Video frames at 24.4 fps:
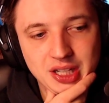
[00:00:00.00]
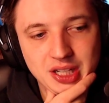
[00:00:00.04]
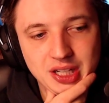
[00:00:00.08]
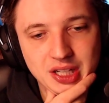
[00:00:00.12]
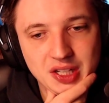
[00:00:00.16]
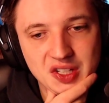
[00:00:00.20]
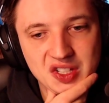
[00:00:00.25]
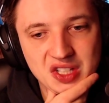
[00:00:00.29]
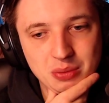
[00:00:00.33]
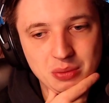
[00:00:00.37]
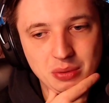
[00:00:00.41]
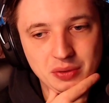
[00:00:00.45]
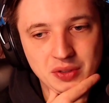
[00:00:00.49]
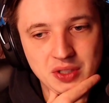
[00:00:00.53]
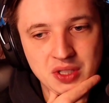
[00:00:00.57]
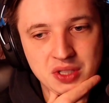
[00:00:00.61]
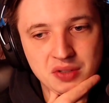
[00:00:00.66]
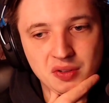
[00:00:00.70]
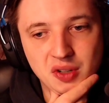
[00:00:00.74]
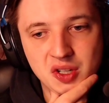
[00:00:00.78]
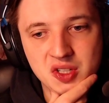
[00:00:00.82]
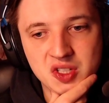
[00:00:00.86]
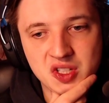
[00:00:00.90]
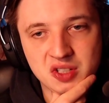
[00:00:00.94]
some of these
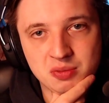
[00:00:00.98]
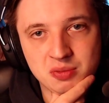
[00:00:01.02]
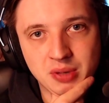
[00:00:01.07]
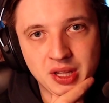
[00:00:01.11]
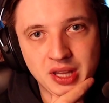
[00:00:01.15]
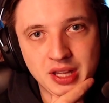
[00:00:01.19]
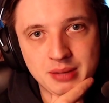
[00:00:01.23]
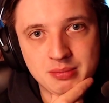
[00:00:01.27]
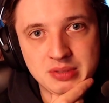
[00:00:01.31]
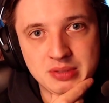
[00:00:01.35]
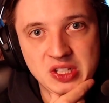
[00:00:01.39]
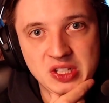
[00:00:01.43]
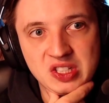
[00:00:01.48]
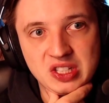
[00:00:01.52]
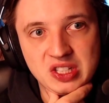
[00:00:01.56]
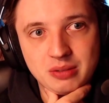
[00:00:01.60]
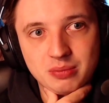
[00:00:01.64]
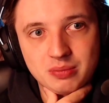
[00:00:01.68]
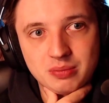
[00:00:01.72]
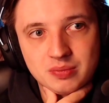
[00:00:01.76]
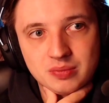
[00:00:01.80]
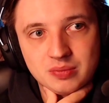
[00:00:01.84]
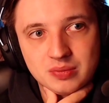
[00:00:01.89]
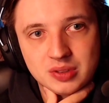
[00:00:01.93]
voices, man, I miss them.
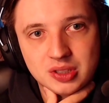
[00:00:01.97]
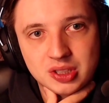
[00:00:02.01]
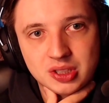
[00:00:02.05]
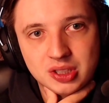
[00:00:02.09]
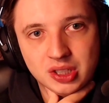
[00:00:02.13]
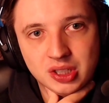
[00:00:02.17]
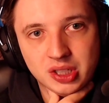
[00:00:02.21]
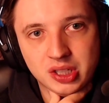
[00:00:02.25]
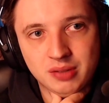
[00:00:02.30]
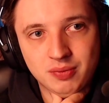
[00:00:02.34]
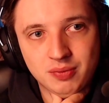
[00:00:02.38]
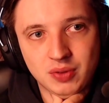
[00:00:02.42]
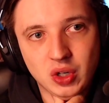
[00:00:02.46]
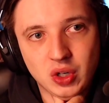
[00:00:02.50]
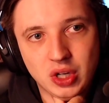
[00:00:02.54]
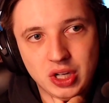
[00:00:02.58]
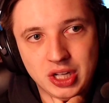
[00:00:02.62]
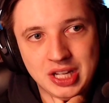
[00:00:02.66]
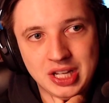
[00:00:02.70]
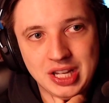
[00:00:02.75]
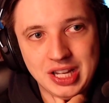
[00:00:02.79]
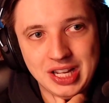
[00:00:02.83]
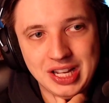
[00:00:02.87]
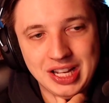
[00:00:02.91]
Even though I,
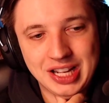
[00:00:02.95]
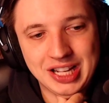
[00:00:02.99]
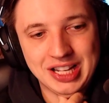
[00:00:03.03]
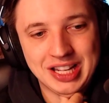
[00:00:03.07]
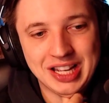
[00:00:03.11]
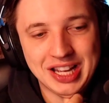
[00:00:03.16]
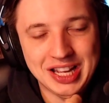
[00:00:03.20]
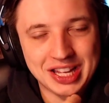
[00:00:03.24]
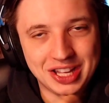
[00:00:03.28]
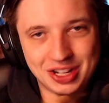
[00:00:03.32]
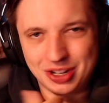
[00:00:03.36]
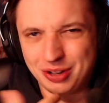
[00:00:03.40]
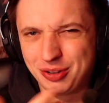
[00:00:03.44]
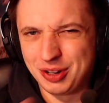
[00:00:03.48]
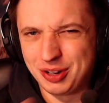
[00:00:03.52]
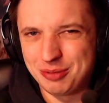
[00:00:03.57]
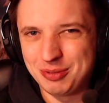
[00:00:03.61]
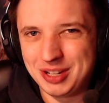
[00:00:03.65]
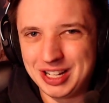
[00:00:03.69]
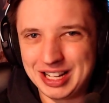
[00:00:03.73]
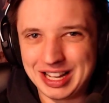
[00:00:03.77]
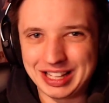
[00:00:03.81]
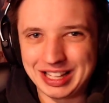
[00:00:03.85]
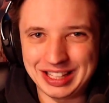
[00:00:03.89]
you know what I
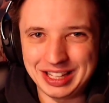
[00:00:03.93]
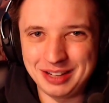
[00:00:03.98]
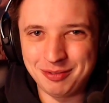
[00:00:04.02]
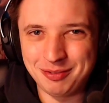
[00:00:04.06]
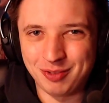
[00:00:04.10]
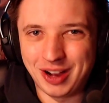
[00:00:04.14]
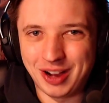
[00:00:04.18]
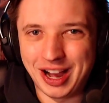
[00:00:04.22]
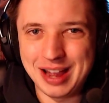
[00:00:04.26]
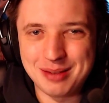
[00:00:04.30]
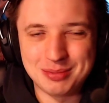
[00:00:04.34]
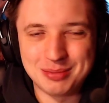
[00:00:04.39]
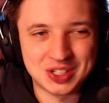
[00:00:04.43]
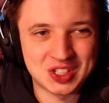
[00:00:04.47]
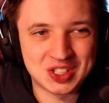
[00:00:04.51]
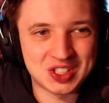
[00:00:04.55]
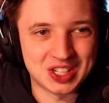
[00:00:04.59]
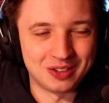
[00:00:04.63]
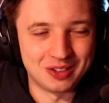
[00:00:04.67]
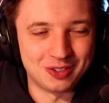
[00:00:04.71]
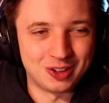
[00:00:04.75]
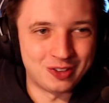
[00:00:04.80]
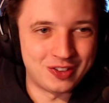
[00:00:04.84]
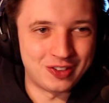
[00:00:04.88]
mean? Like, even I miss
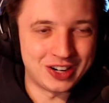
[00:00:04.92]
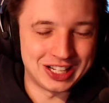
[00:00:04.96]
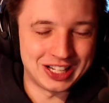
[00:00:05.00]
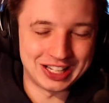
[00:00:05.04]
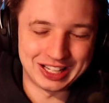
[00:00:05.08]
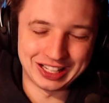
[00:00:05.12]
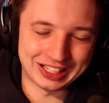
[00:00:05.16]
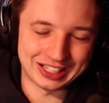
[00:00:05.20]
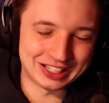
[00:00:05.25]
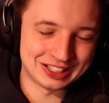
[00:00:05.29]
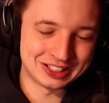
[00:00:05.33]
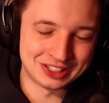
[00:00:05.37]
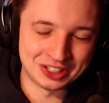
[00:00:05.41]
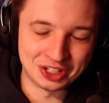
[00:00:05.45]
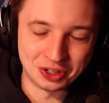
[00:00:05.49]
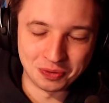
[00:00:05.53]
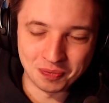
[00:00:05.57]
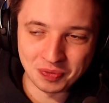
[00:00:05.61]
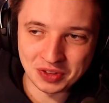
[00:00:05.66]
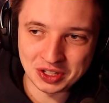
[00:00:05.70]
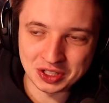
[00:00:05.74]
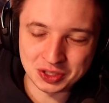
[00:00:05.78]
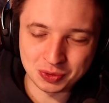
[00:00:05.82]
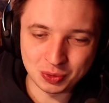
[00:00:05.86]
them already. Like, I don't know.
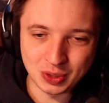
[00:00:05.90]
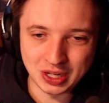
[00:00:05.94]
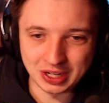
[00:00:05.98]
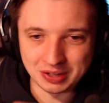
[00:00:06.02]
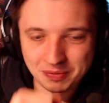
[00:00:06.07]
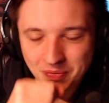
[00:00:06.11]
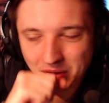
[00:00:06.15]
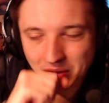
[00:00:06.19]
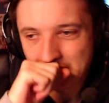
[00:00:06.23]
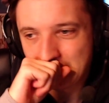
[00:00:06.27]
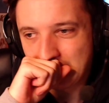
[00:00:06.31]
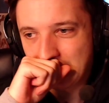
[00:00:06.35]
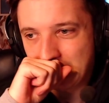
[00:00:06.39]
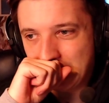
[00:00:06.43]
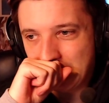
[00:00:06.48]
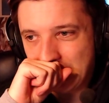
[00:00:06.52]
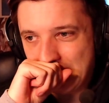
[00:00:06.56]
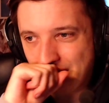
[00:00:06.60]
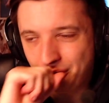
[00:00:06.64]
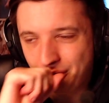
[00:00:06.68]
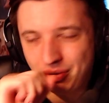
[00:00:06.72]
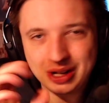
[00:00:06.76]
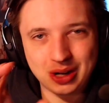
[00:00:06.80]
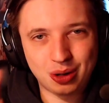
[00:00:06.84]
It's weird. And
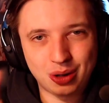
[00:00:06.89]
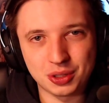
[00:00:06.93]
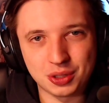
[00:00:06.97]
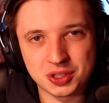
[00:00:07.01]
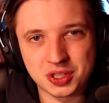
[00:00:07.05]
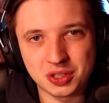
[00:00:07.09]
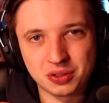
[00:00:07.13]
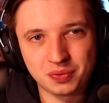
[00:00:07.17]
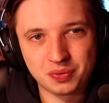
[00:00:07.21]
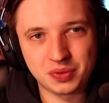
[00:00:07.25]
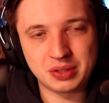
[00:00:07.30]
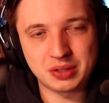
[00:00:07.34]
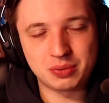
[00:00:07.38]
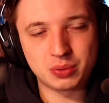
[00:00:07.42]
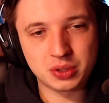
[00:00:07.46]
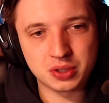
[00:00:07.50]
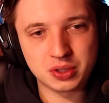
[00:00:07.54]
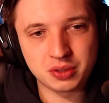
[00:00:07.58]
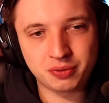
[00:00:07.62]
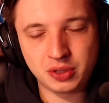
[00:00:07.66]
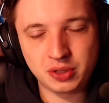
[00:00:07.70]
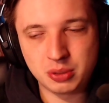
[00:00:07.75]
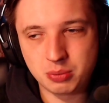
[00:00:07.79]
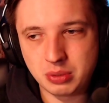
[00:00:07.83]
I think also there were
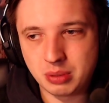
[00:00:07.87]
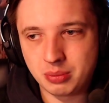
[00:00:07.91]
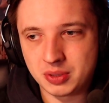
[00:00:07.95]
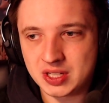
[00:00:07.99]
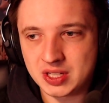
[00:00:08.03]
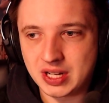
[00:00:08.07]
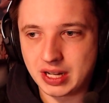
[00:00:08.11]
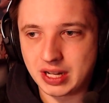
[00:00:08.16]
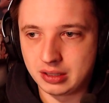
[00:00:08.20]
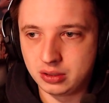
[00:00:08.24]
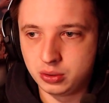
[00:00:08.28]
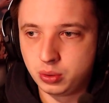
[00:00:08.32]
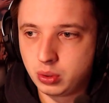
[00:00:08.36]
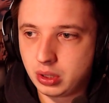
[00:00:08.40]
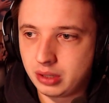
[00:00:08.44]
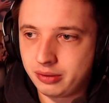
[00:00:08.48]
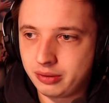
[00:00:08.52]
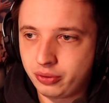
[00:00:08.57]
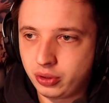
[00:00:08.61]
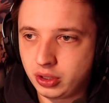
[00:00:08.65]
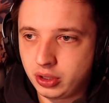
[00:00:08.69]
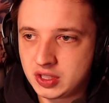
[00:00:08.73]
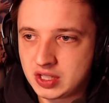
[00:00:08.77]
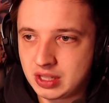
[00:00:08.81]
a few members like Noor,
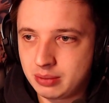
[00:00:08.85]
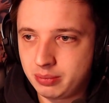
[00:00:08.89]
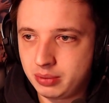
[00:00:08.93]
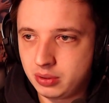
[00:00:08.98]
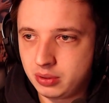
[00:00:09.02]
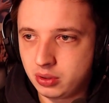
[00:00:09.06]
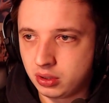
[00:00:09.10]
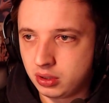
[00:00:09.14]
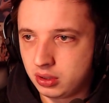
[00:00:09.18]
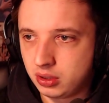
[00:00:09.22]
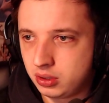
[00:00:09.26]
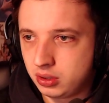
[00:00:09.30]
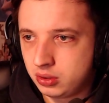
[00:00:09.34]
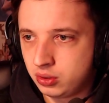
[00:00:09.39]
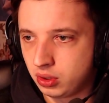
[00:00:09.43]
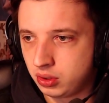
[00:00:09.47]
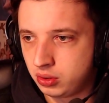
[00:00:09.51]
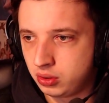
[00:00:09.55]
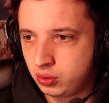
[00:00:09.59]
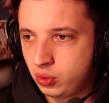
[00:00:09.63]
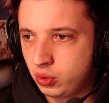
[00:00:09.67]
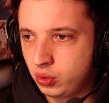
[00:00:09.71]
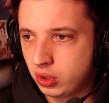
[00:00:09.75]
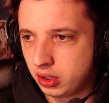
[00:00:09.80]
for example, or
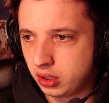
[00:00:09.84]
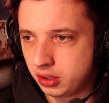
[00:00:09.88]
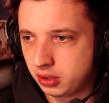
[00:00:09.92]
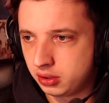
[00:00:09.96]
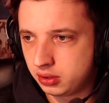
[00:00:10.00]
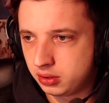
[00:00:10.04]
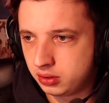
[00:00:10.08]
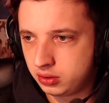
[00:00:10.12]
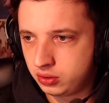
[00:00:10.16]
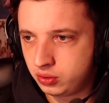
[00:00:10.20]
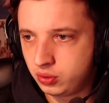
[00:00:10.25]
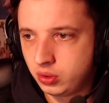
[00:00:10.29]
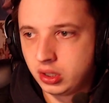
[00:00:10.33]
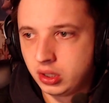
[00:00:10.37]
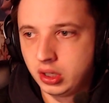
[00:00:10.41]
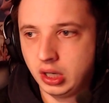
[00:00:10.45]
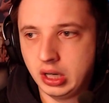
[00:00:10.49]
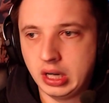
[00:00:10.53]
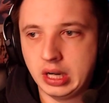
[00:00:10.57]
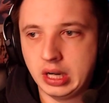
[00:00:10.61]
Noor,